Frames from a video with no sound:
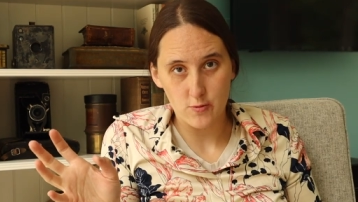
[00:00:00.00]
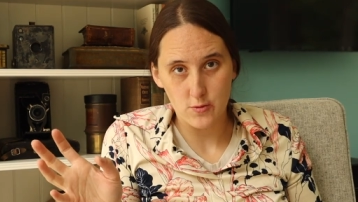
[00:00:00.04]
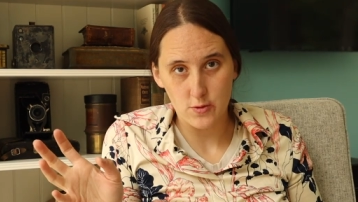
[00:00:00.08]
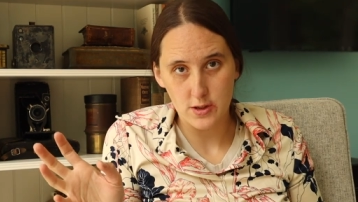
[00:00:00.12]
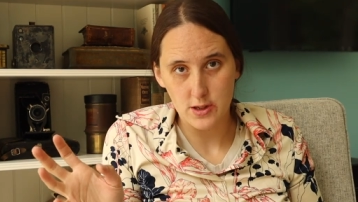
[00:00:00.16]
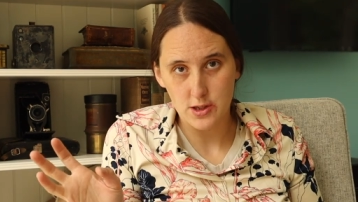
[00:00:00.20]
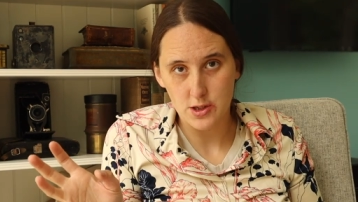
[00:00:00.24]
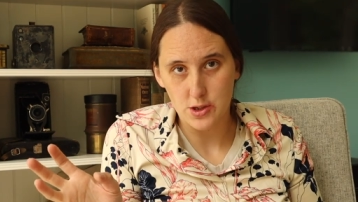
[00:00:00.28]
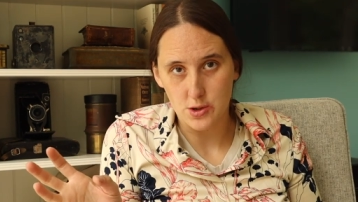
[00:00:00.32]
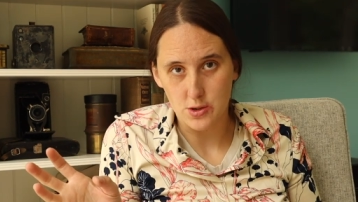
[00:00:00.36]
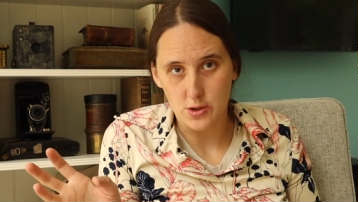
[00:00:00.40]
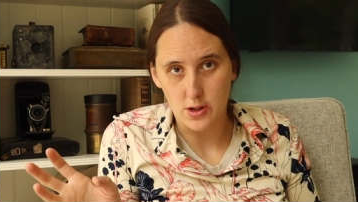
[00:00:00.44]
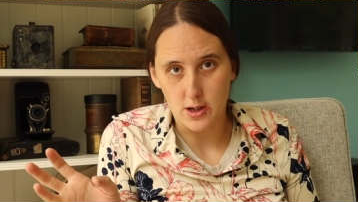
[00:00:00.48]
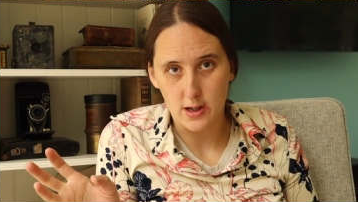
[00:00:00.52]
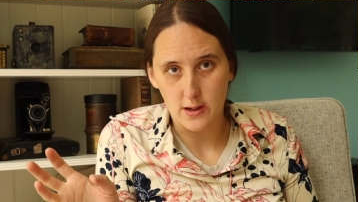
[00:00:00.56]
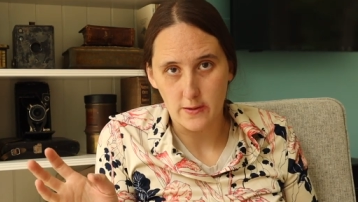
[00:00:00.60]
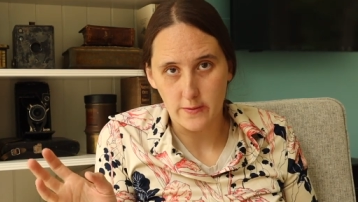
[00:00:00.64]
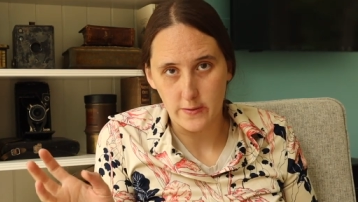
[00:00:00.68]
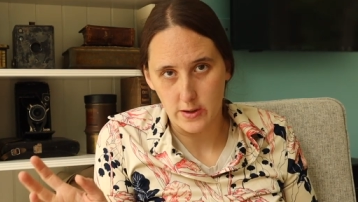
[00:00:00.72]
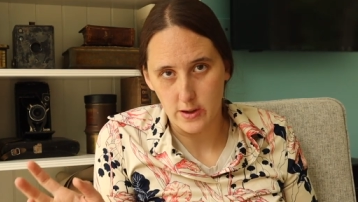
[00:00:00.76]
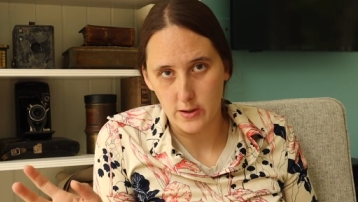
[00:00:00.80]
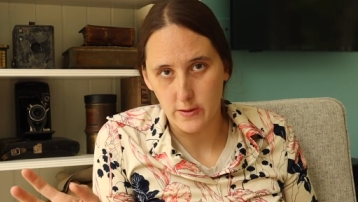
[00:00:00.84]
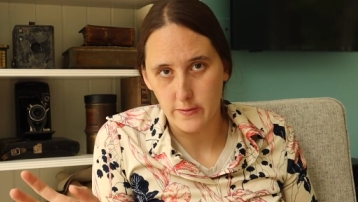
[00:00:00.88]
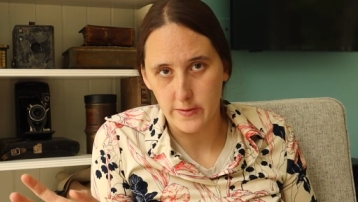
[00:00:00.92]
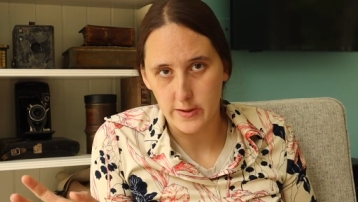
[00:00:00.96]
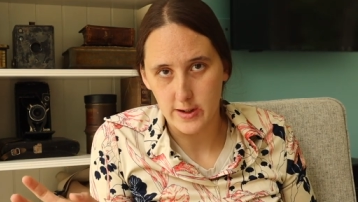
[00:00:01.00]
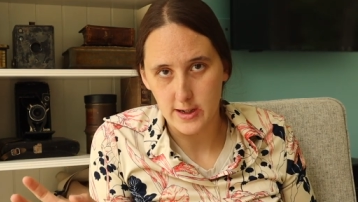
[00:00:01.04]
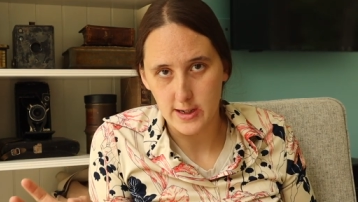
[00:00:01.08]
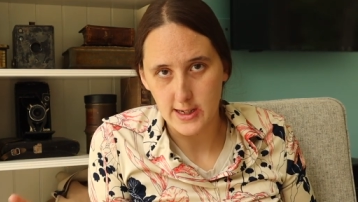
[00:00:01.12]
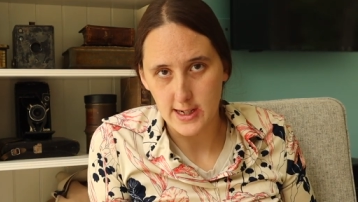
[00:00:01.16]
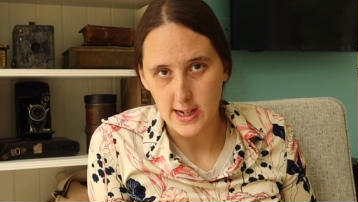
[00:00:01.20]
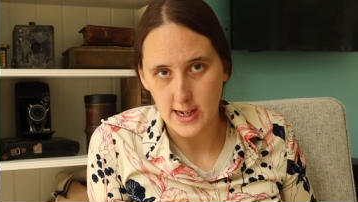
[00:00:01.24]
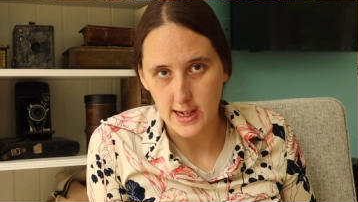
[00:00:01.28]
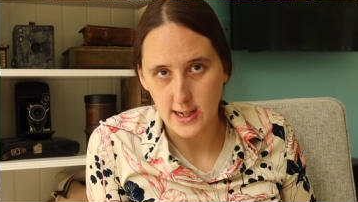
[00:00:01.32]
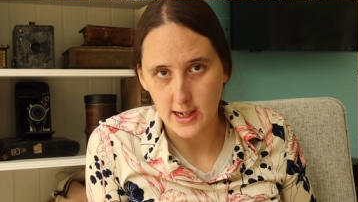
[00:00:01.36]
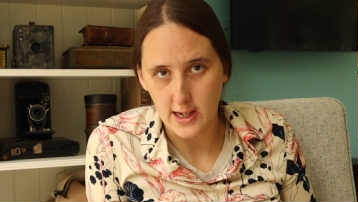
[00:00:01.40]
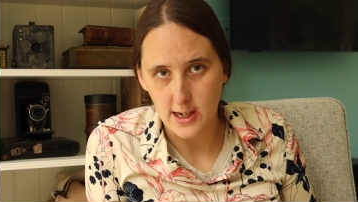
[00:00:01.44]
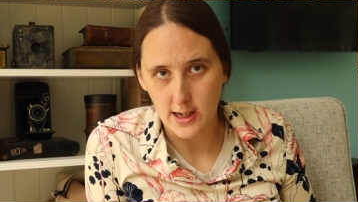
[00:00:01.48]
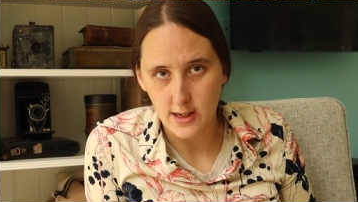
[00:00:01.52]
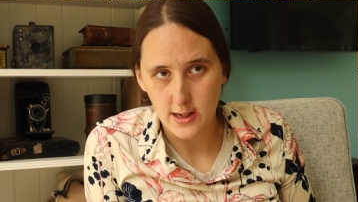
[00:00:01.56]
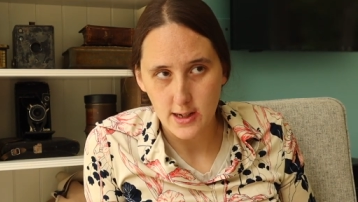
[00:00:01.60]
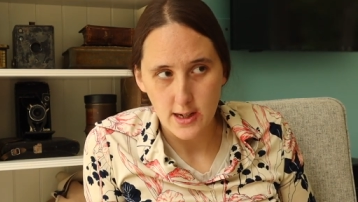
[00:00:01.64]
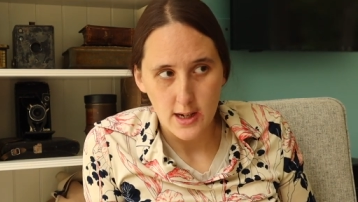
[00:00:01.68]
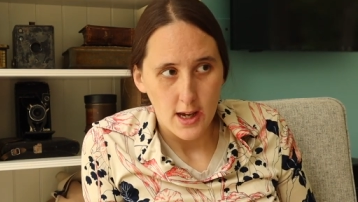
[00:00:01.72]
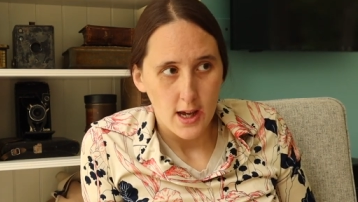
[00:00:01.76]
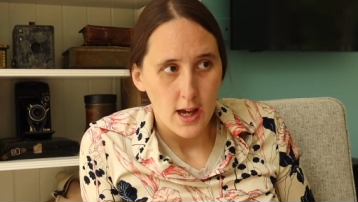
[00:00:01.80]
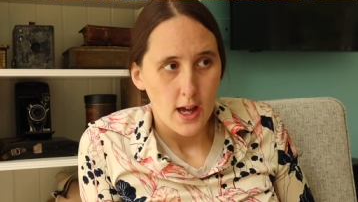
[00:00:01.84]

ruled strong for over a decade.